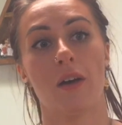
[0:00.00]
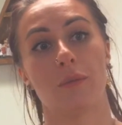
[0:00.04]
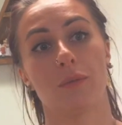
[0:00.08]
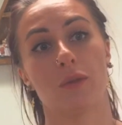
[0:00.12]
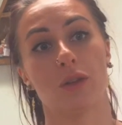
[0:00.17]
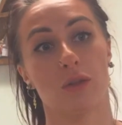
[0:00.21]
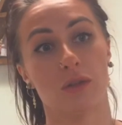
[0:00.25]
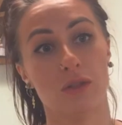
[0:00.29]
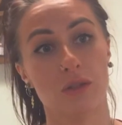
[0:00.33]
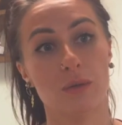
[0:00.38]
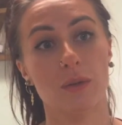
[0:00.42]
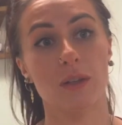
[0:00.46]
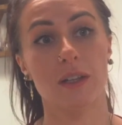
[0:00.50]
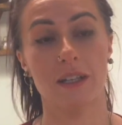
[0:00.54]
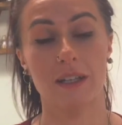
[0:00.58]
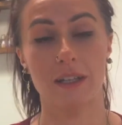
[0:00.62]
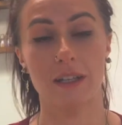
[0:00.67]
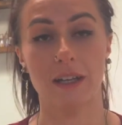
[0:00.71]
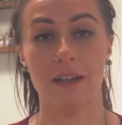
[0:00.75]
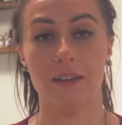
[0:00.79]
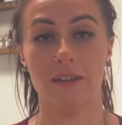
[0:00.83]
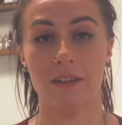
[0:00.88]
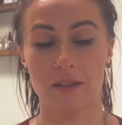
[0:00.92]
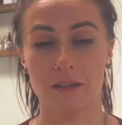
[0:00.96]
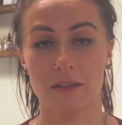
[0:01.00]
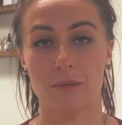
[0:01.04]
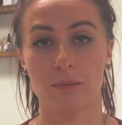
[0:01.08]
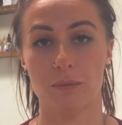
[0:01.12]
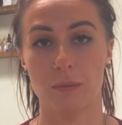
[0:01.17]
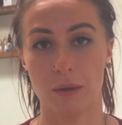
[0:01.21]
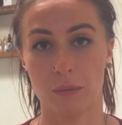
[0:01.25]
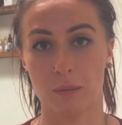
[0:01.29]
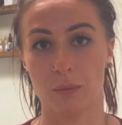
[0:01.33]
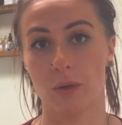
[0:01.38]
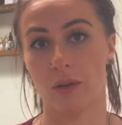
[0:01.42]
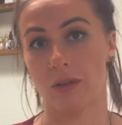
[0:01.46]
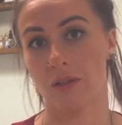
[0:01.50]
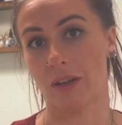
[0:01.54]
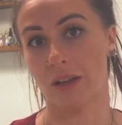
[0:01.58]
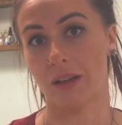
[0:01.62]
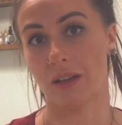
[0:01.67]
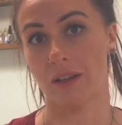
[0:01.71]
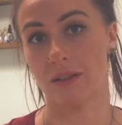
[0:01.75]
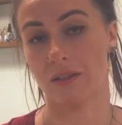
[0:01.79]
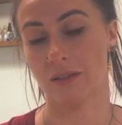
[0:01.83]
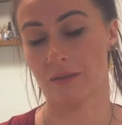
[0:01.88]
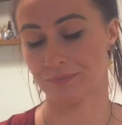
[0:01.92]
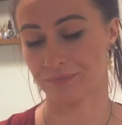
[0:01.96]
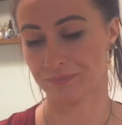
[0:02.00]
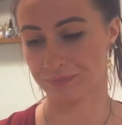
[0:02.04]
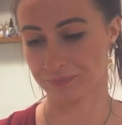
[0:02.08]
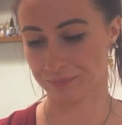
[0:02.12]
So it's really nice and precise.